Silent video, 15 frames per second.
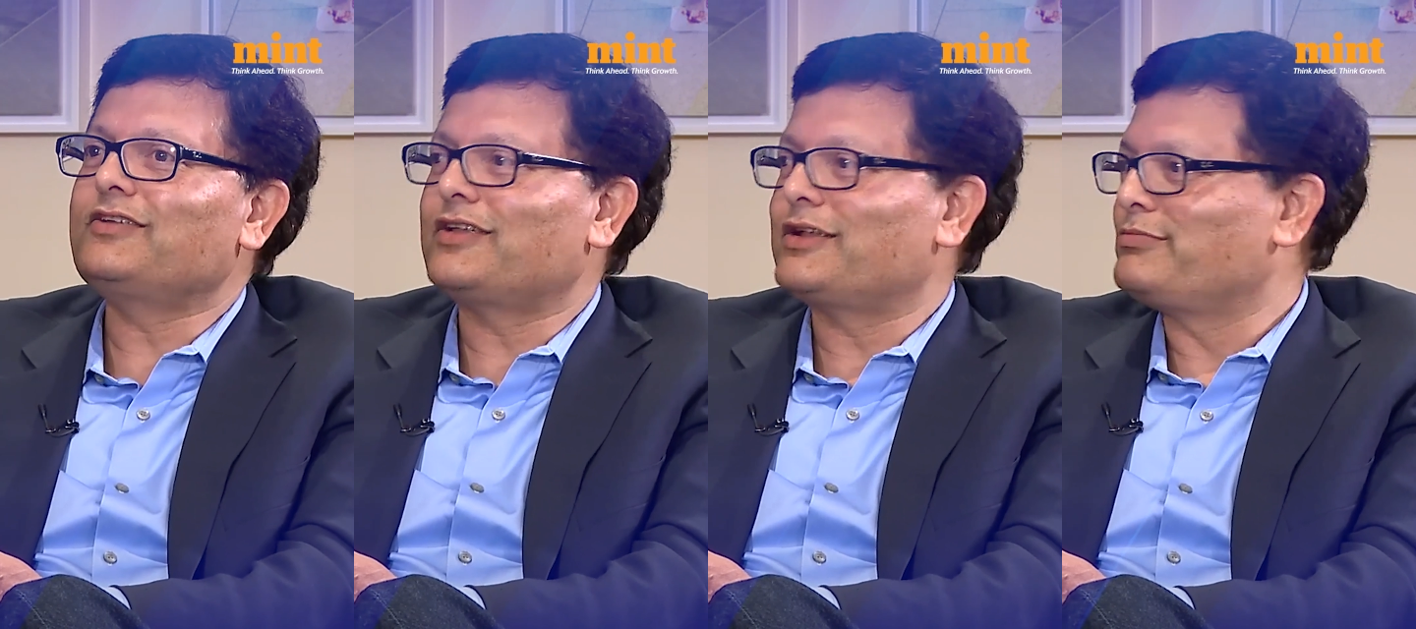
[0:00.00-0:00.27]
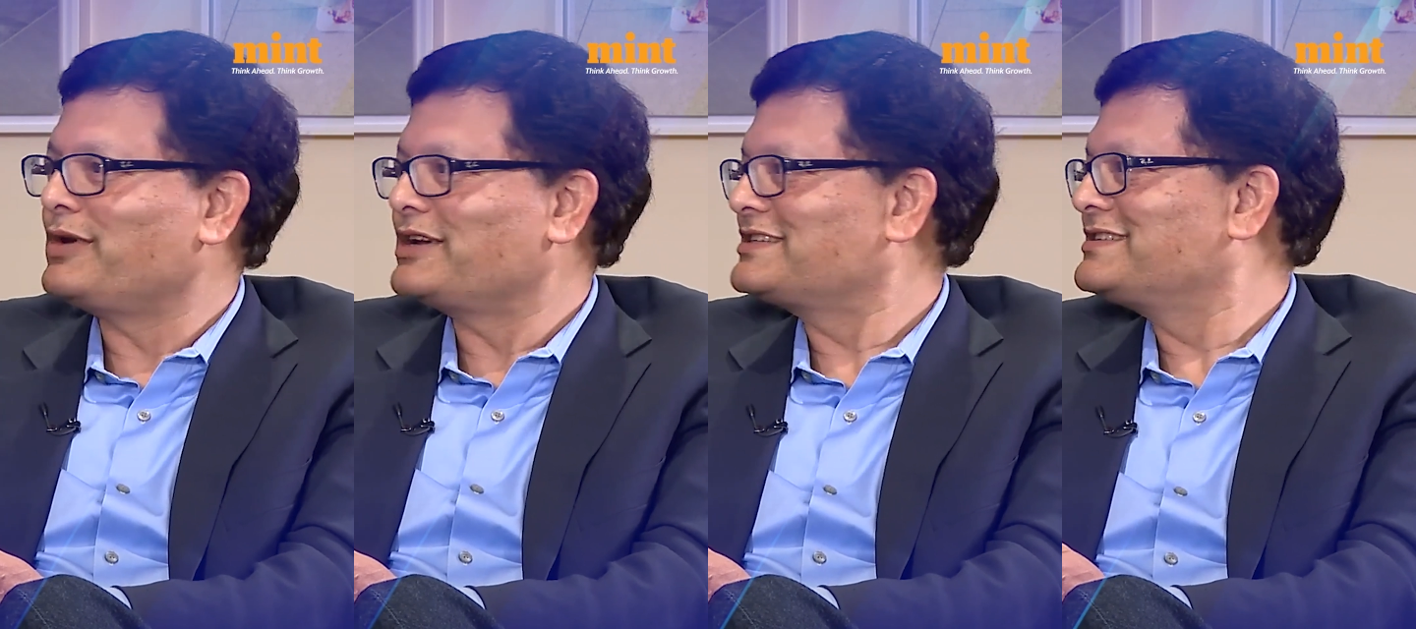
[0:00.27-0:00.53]
or a
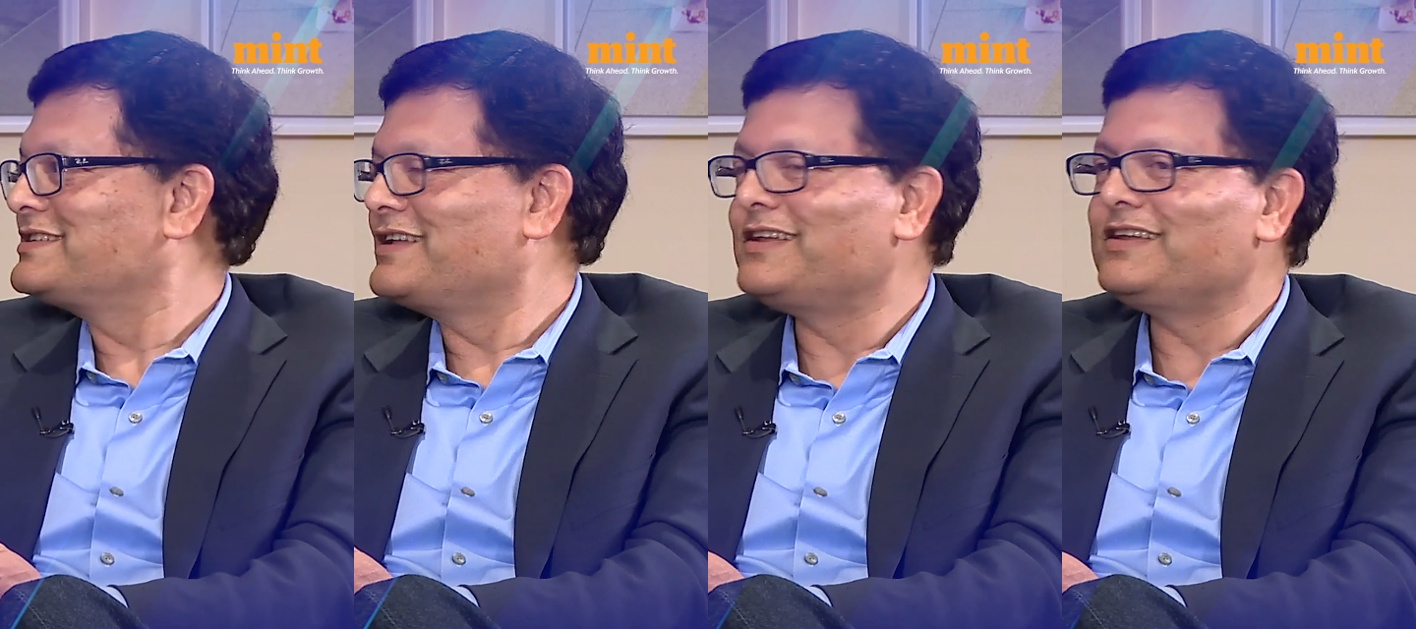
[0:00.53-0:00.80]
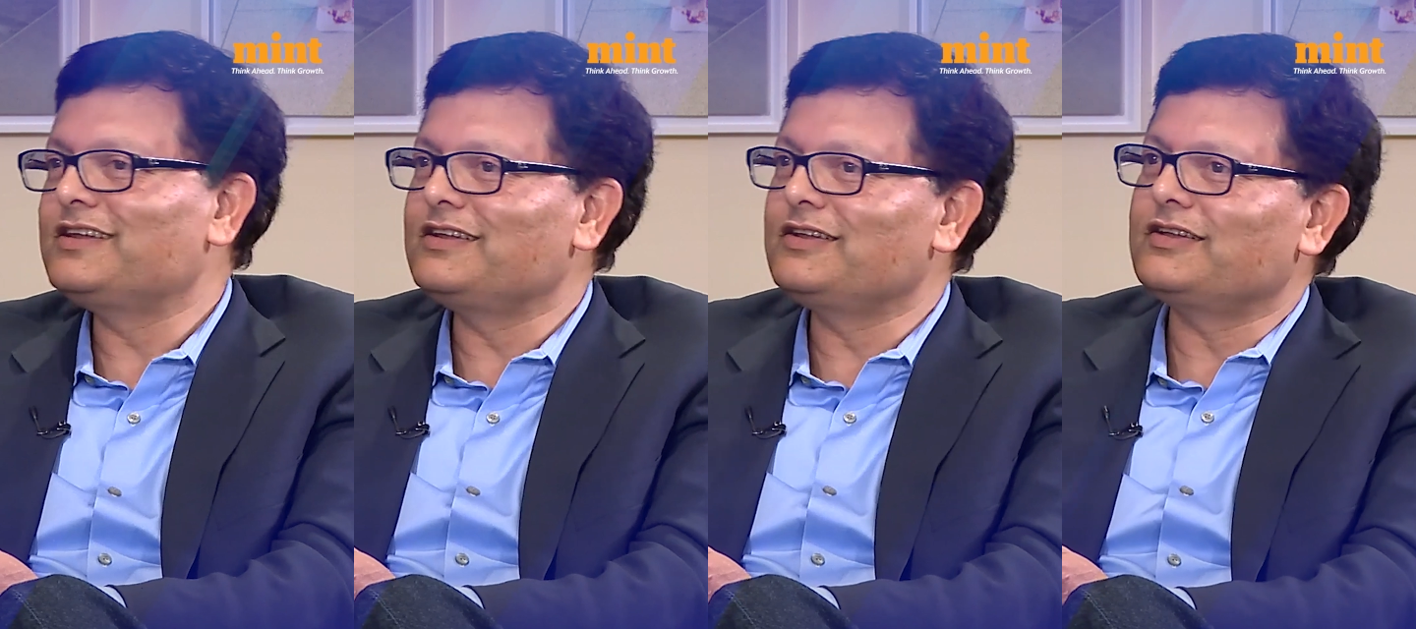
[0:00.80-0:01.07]

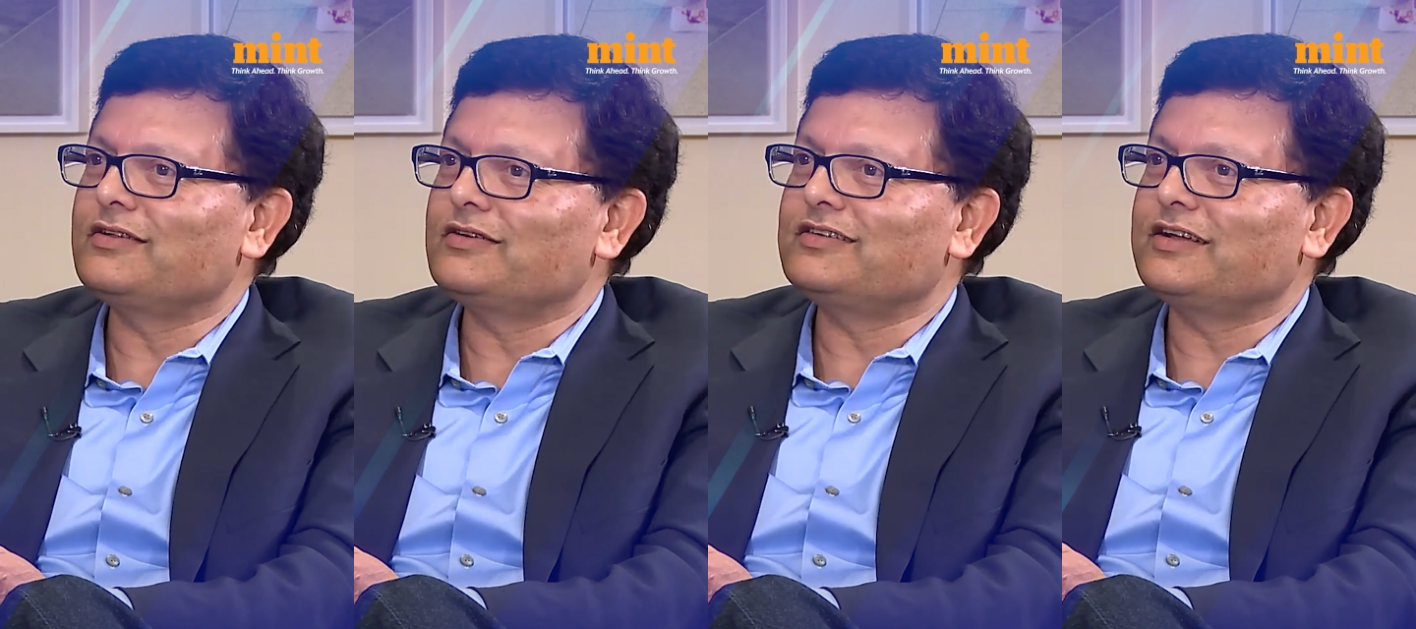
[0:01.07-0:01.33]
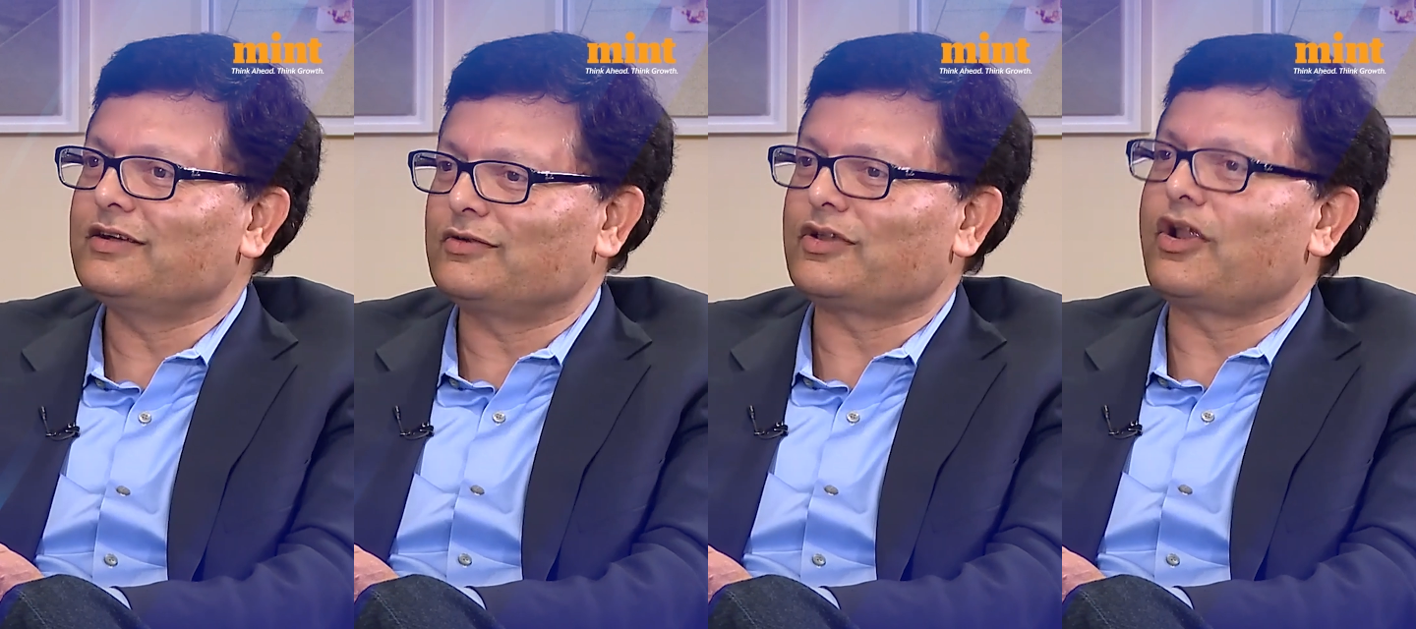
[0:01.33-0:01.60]
personal
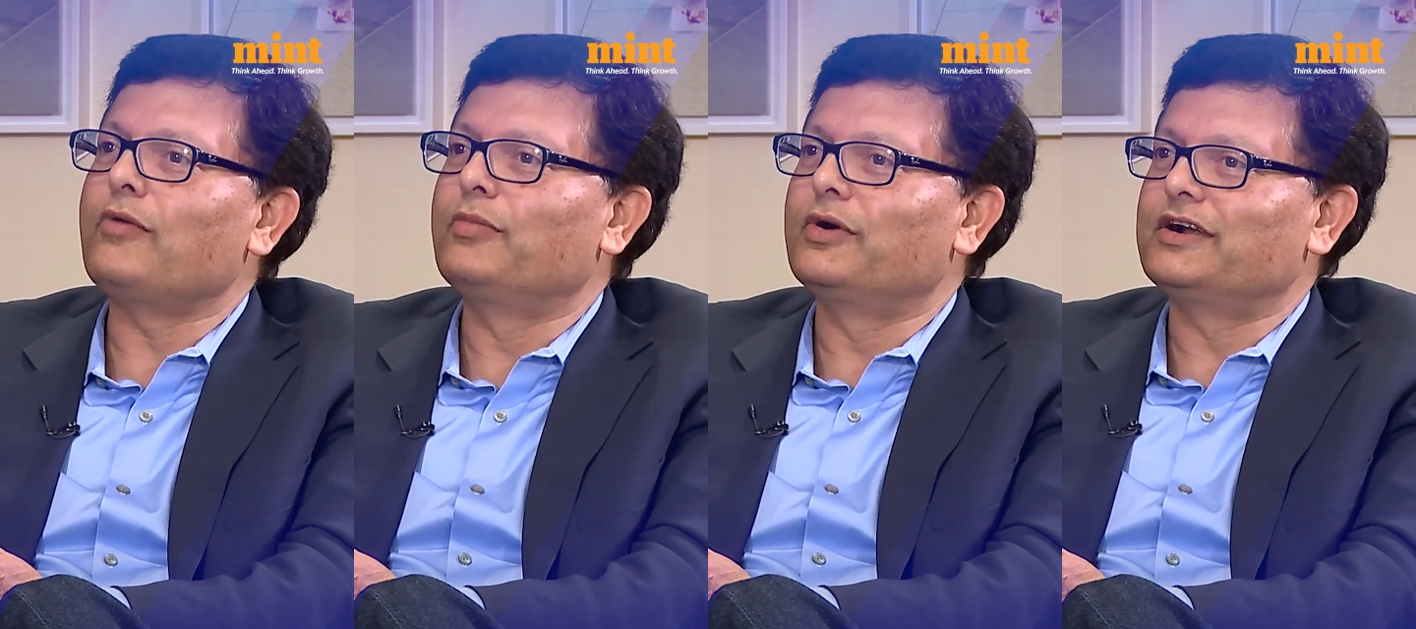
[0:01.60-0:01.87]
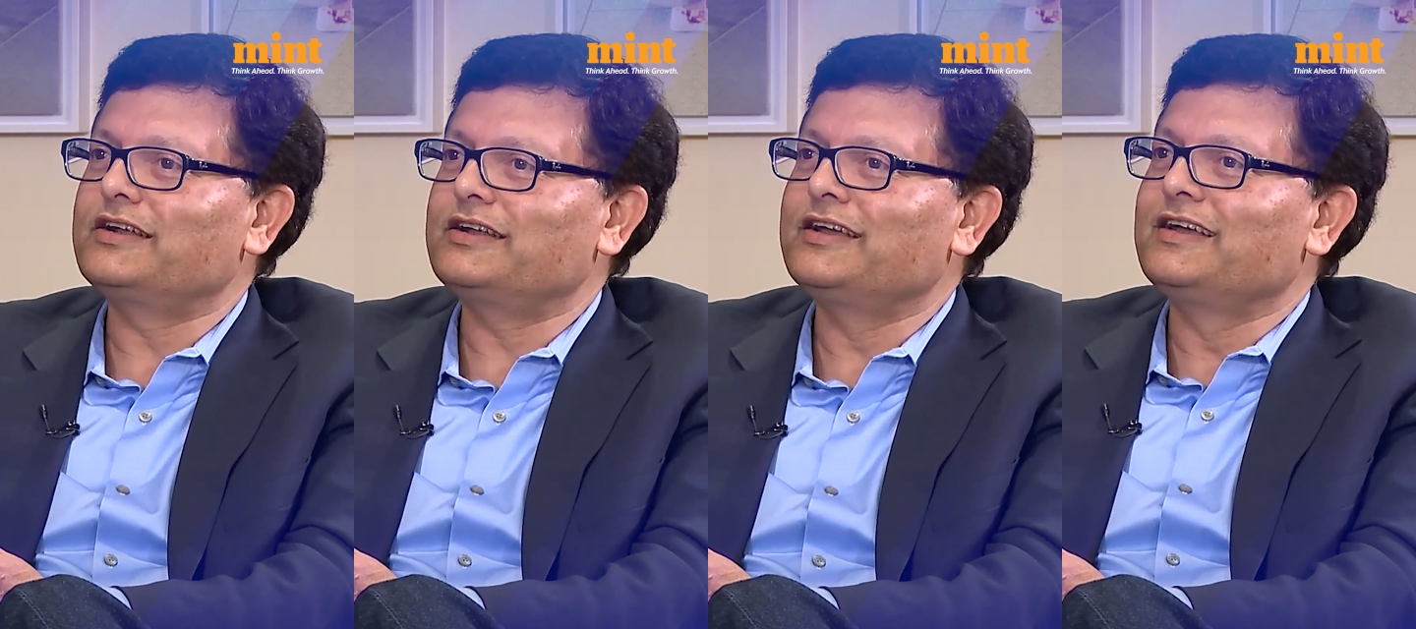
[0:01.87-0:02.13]

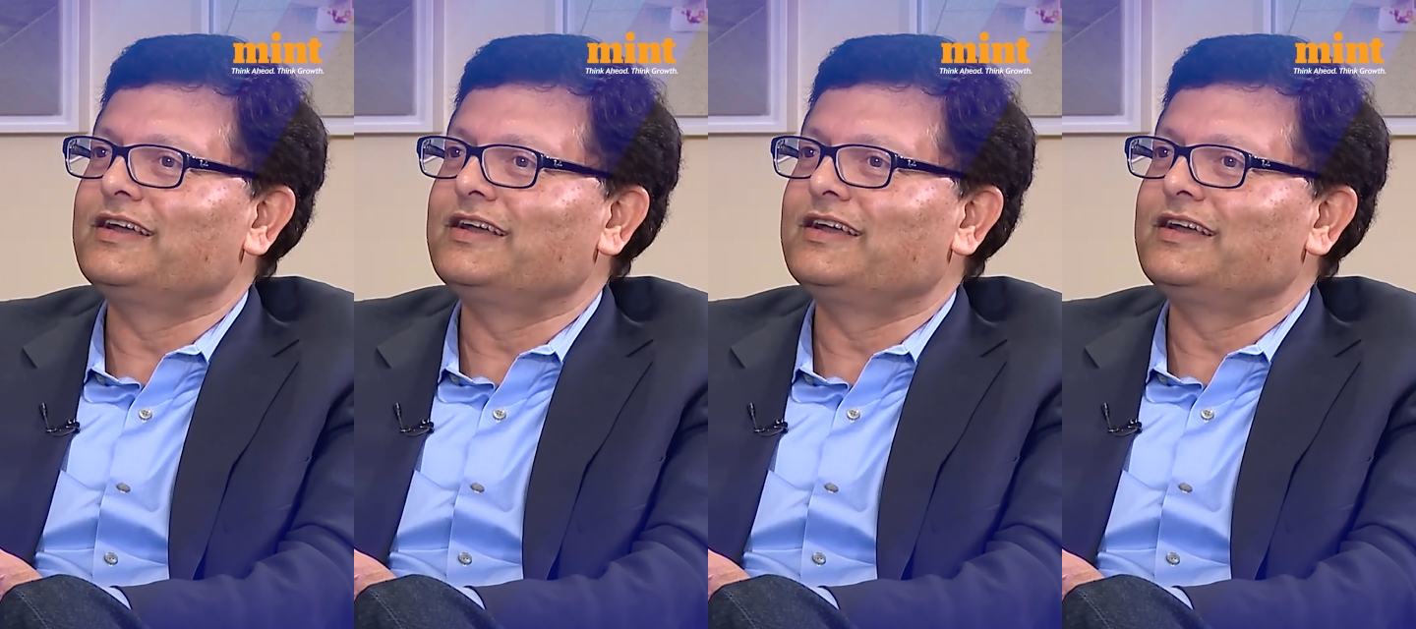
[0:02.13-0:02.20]
robot,